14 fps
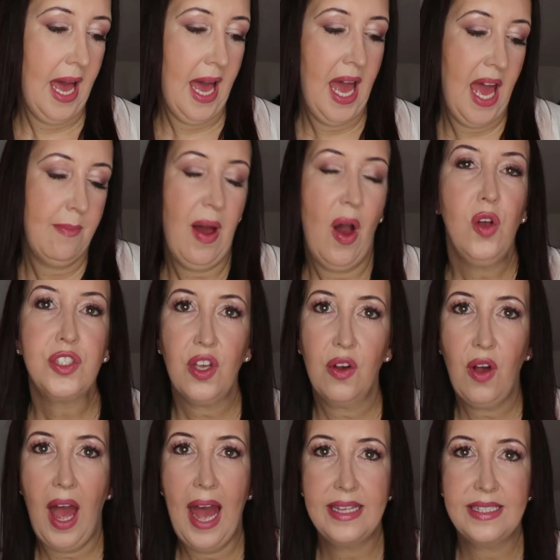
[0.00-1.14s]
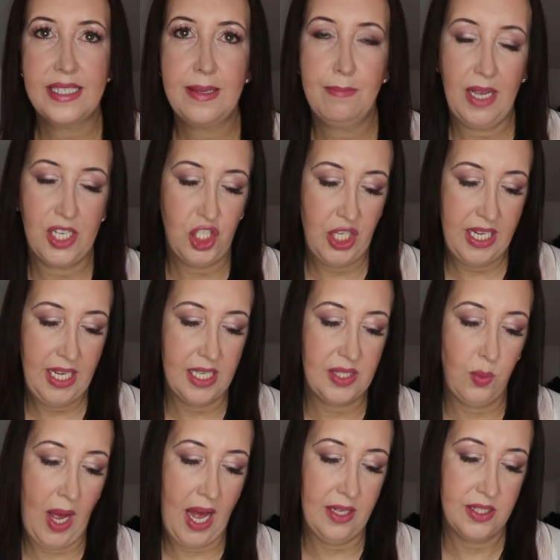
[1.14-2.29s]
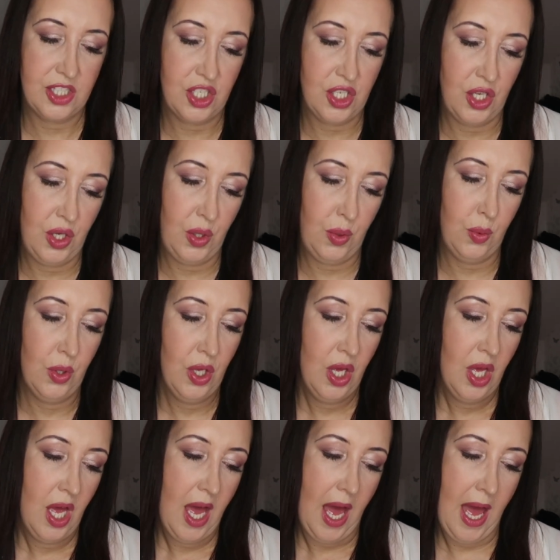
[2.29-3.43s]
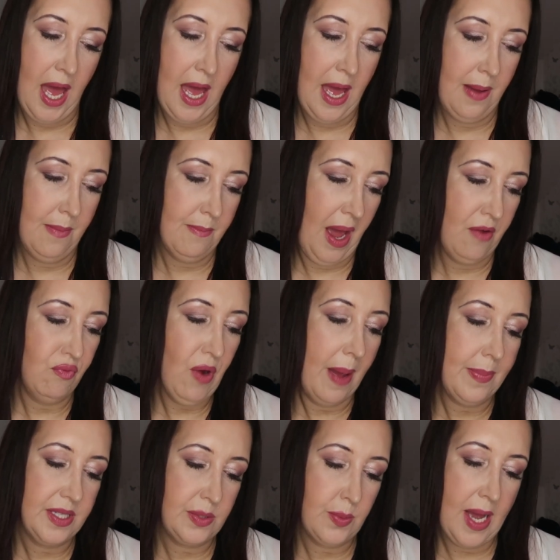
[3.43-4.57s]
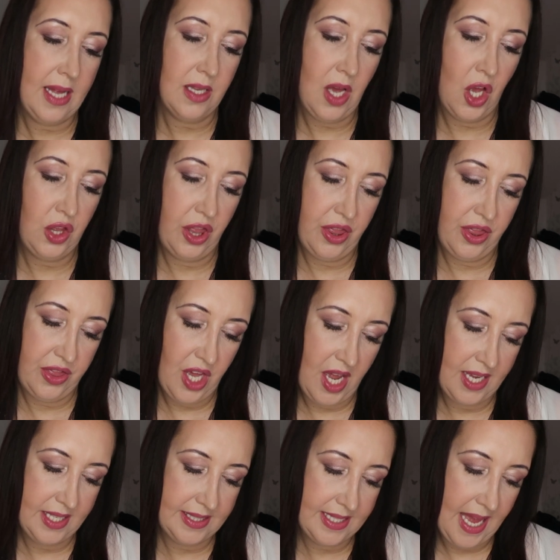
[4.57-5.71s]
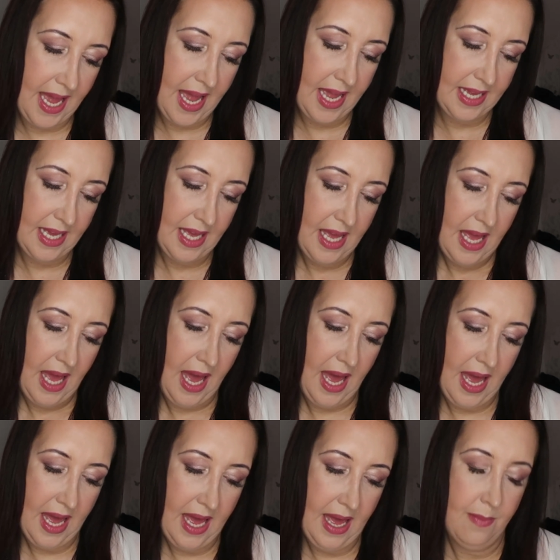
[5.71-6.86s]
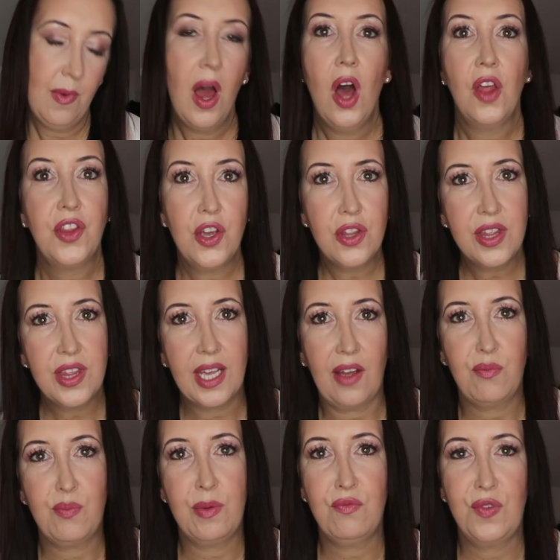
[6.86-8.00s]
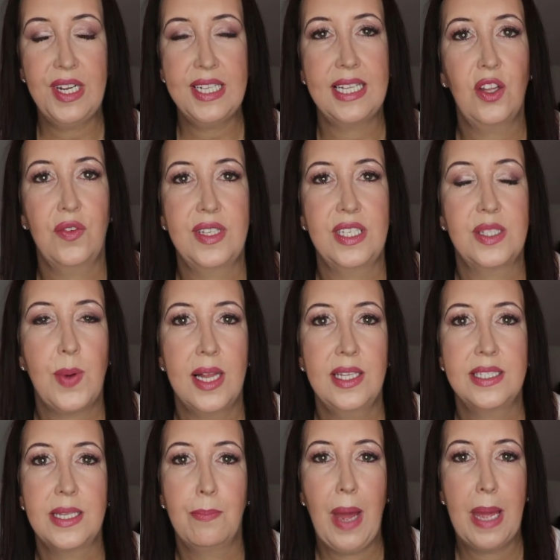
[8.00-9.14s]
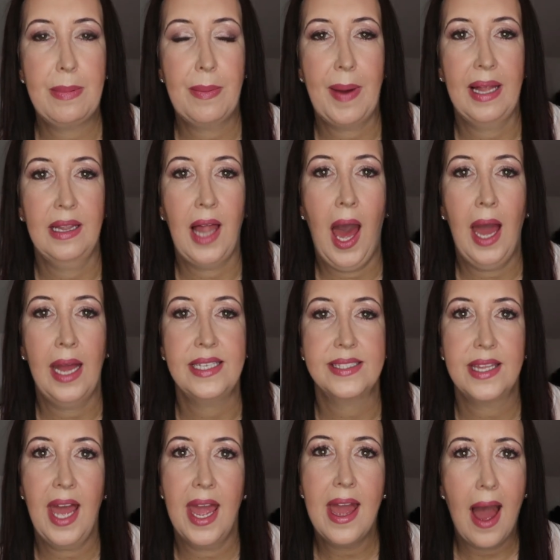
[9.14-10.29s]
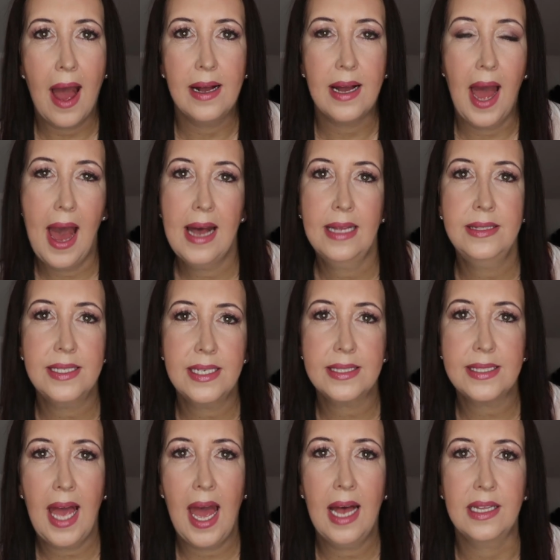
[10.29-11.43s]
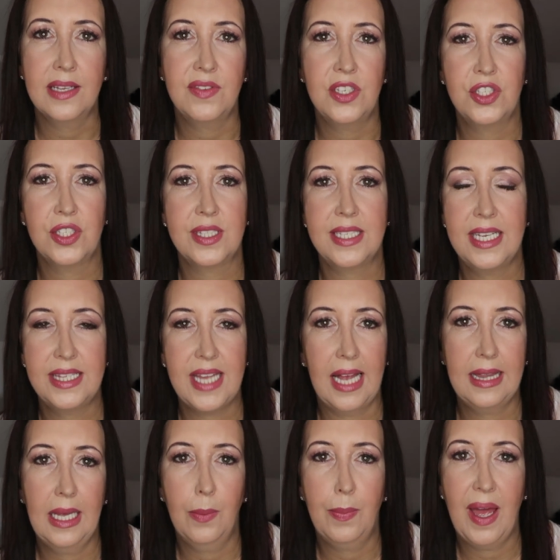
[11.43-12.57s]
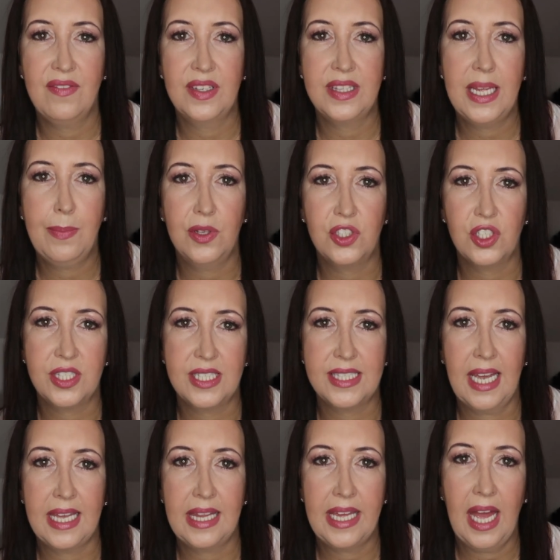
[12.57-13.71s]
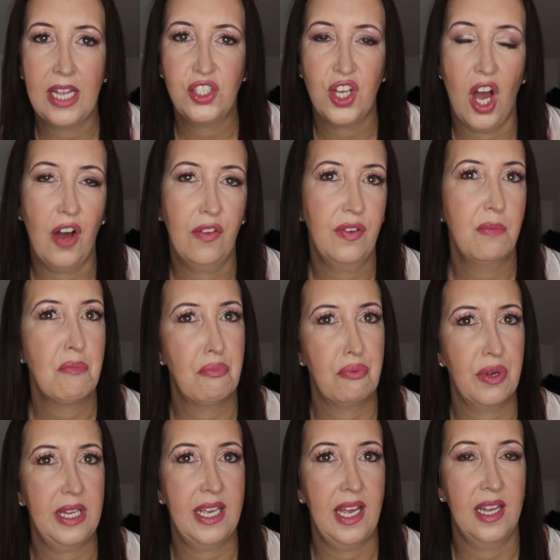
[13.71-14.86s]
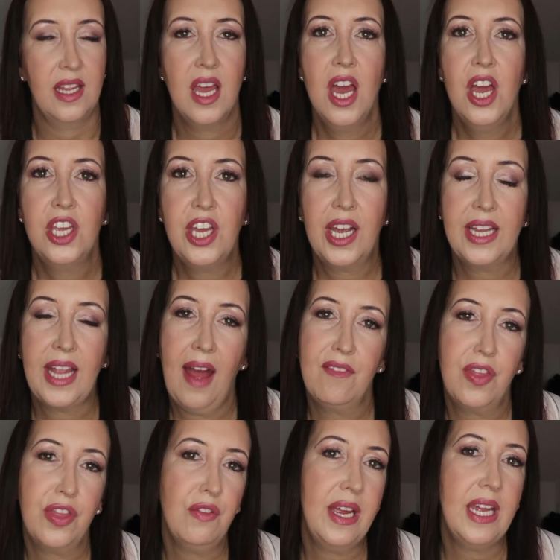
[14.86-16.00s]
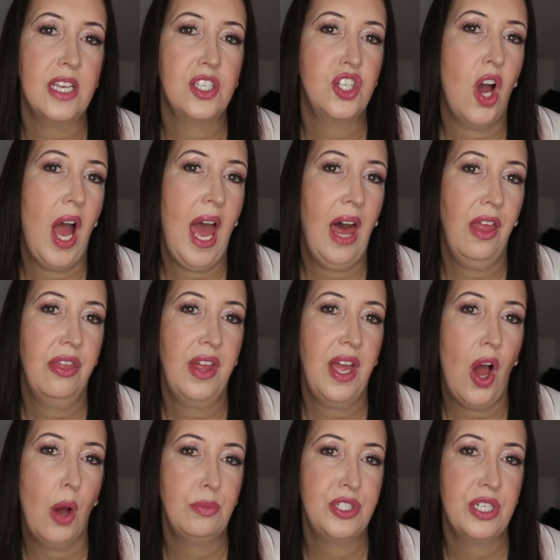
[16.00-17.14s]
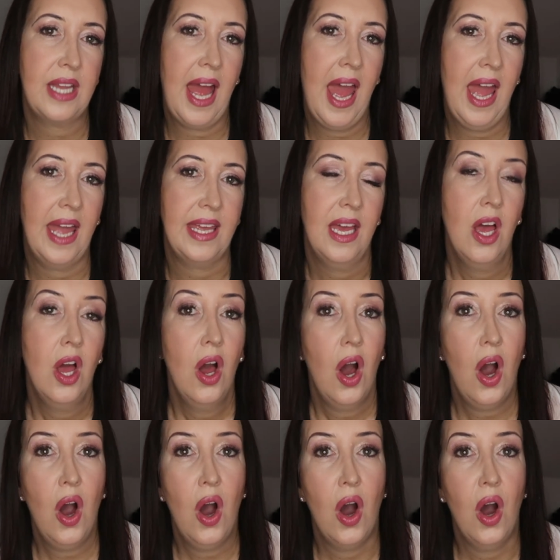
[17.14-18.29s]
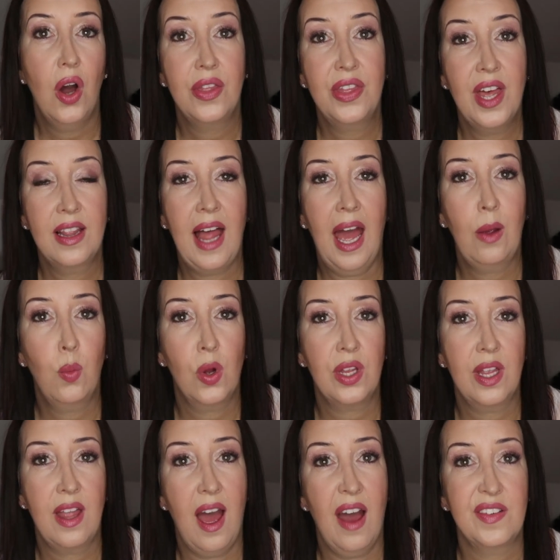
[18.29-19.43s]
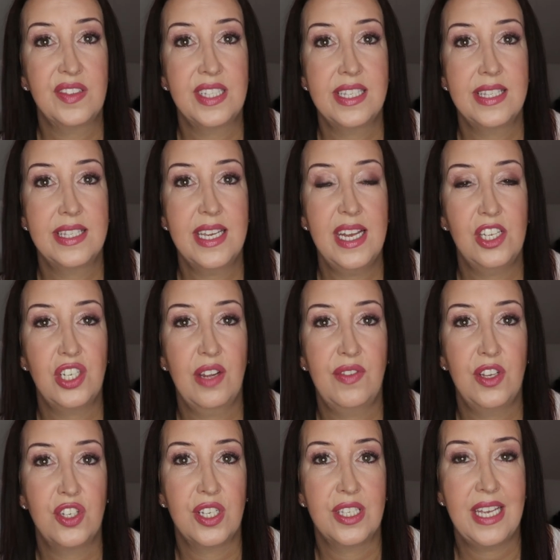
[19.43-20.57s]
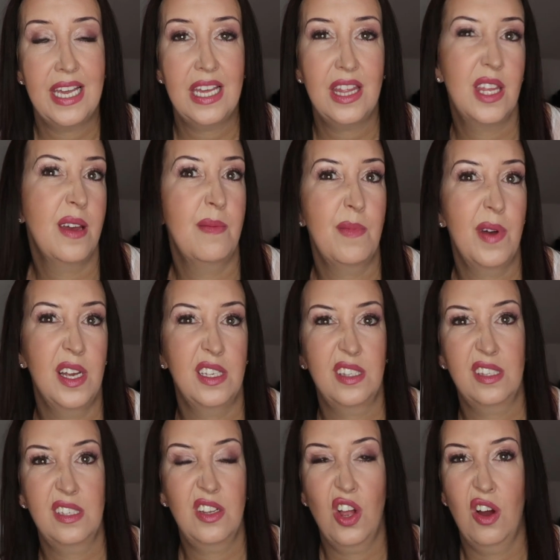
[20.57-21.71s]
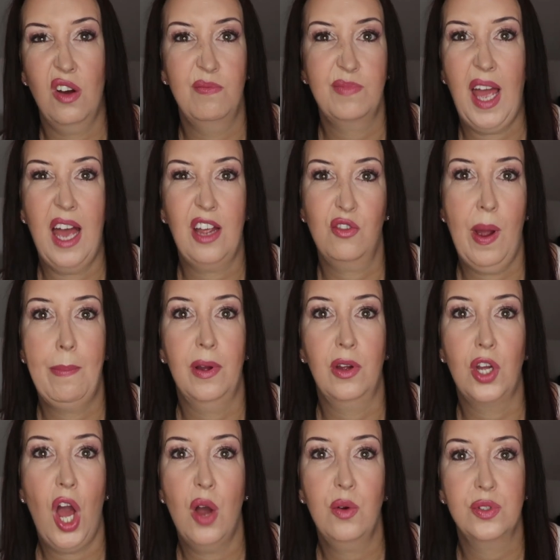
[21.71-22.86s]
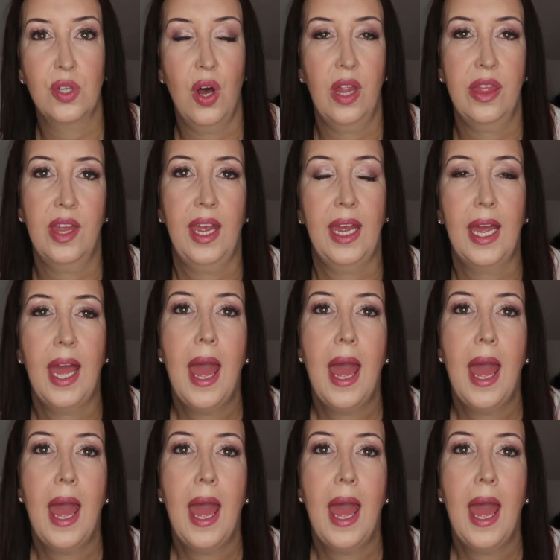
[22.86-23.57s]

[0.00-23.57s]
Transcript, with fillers: Um, also handed in my sheet as well to uh, my rep as well on Thursday. Um, the other thing I've been really loving as well is the Babybel lights. They are handy as hell if you just need that little bit of a nibble just to take the edge off. Brilliant. You can have three as your healthy option A, or they're like one and a half syns each if you just eat them as, you know, grab and go sort of thing.